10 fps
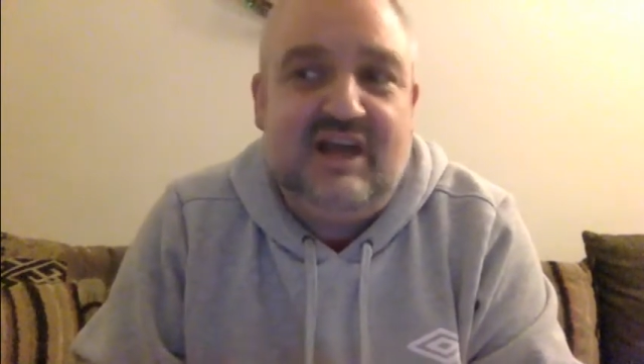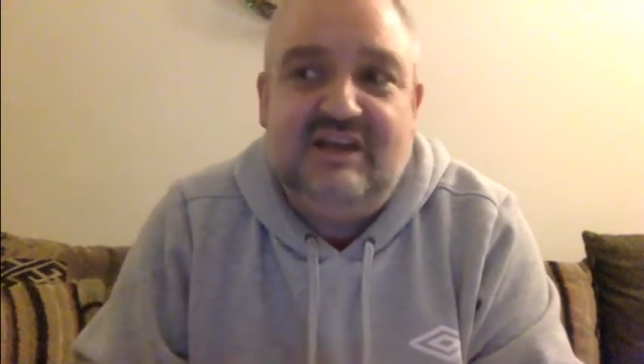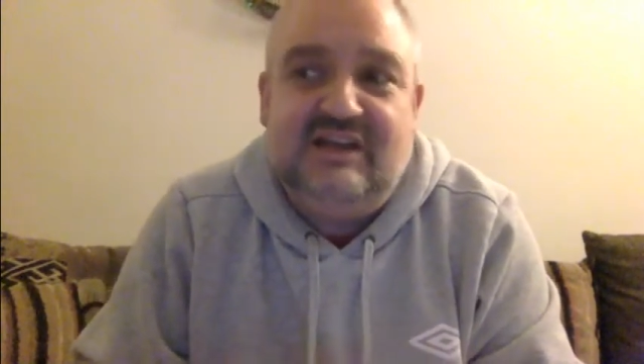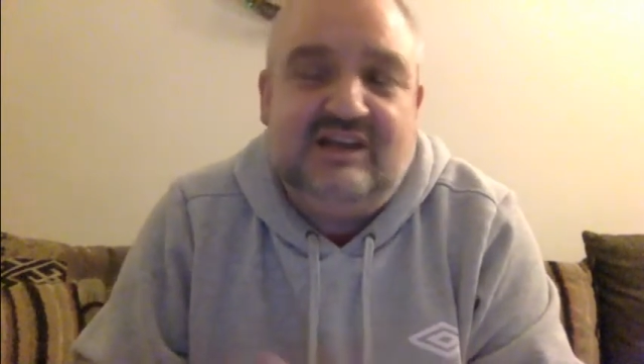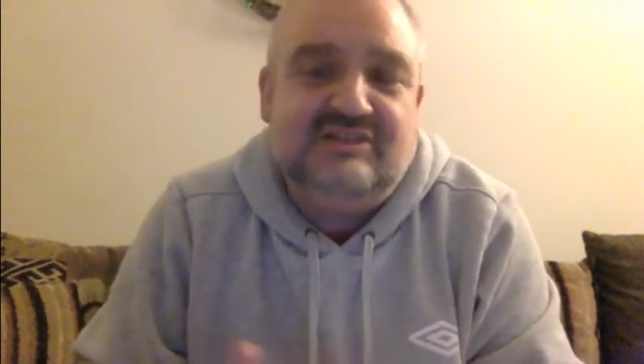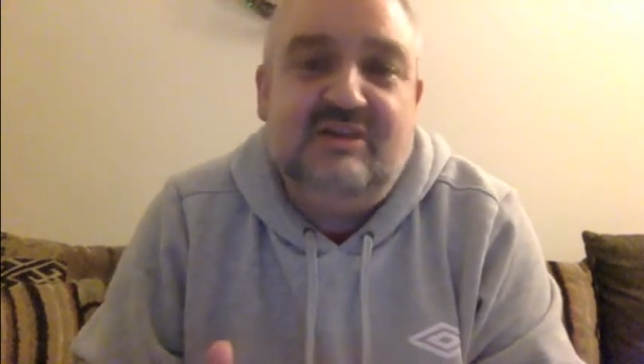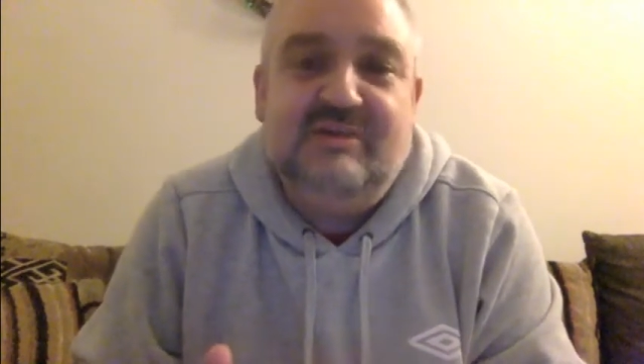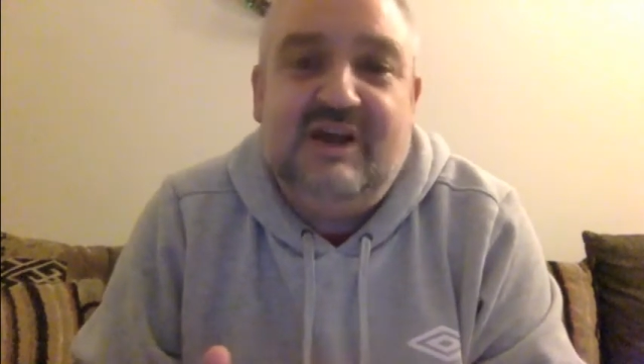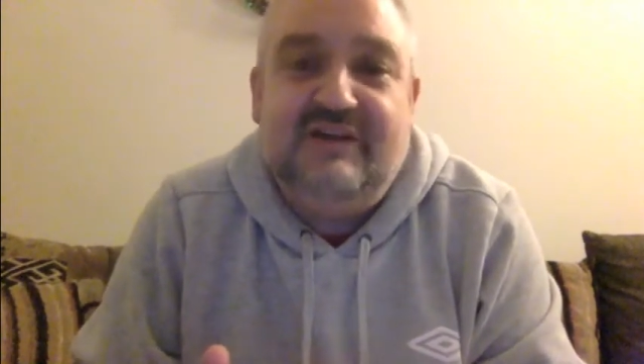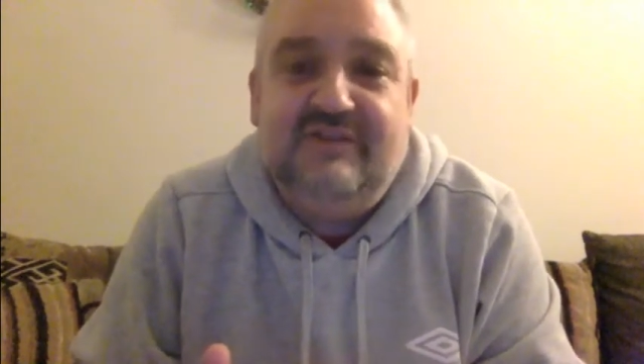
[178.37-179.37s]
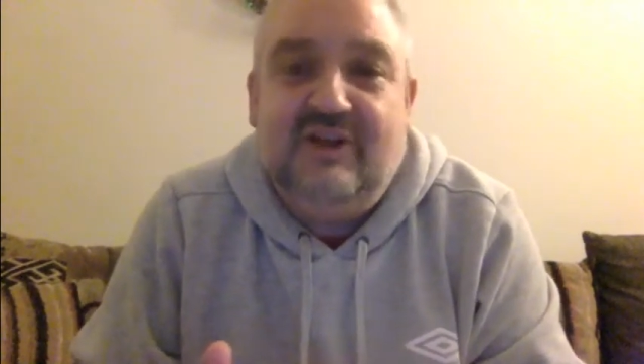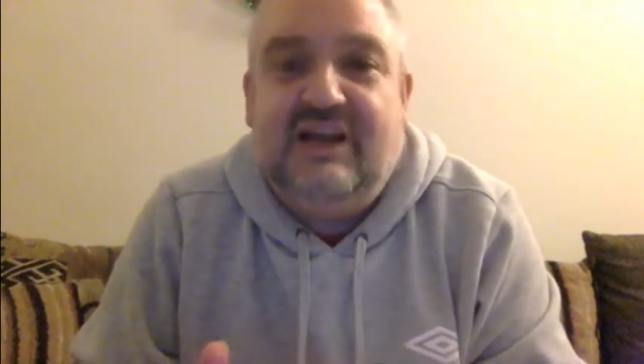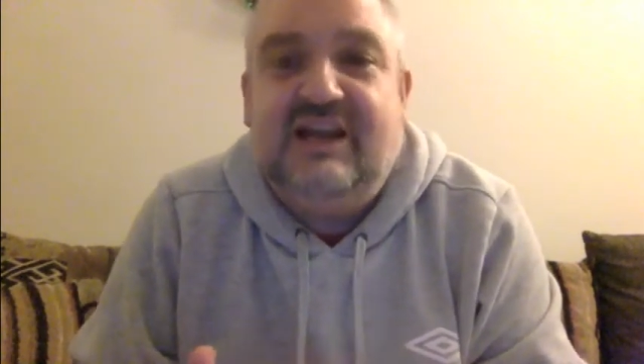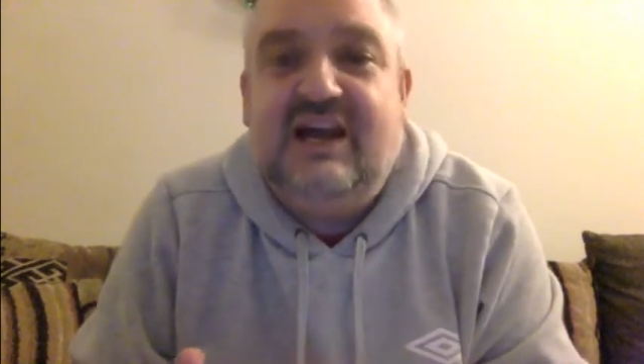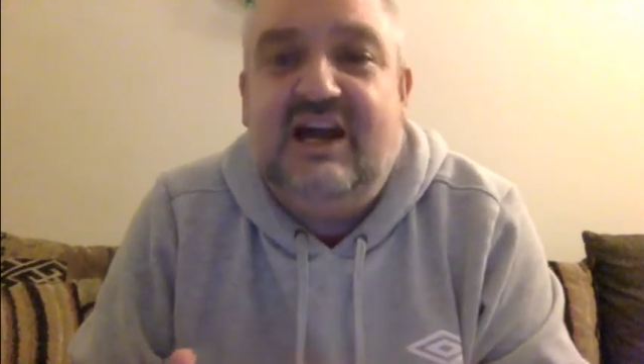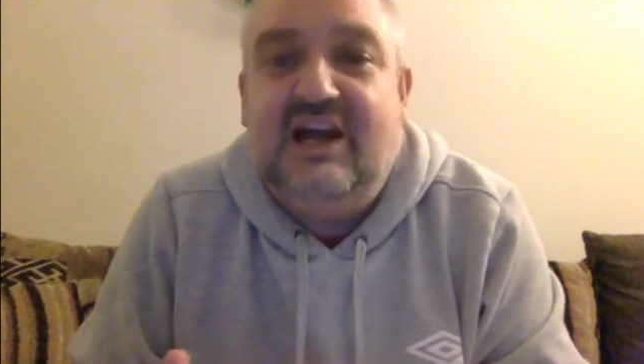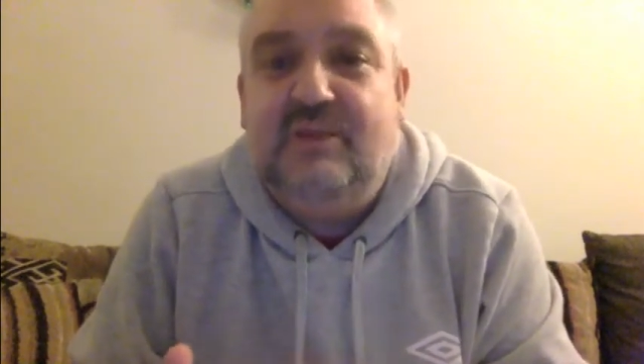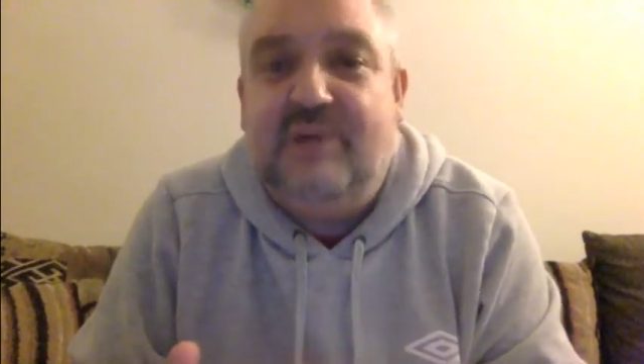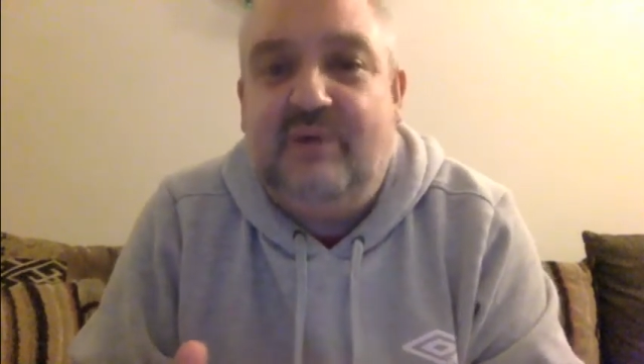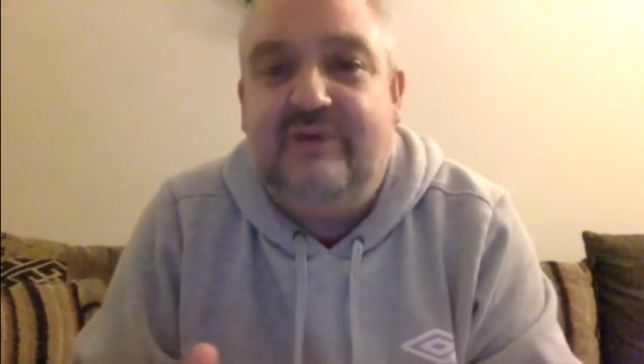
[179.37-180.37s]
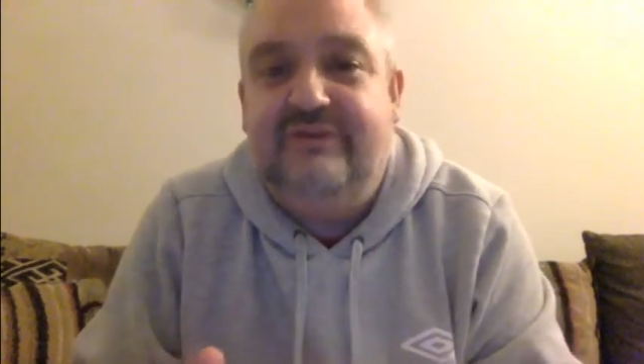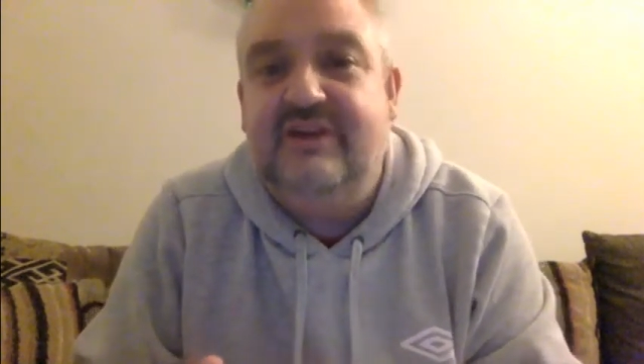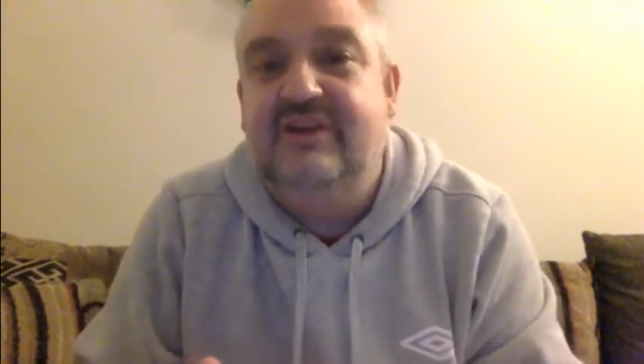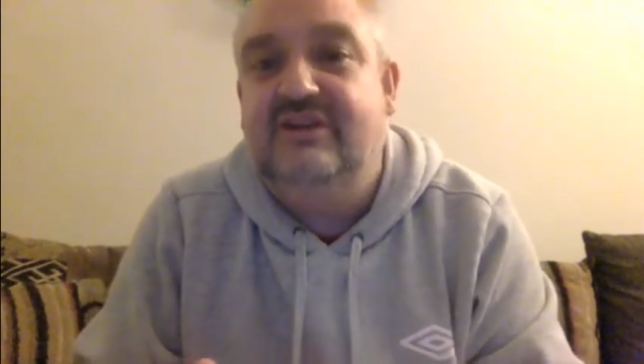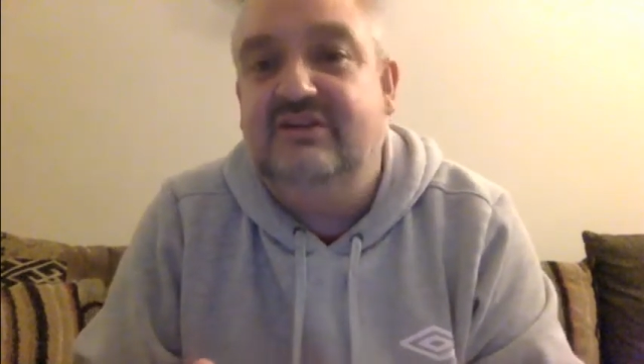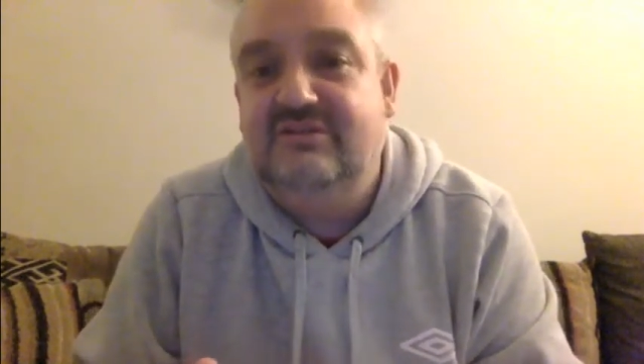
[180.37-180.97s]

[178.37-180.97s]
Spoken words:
hey, it's not my fault. I can't help how I feel.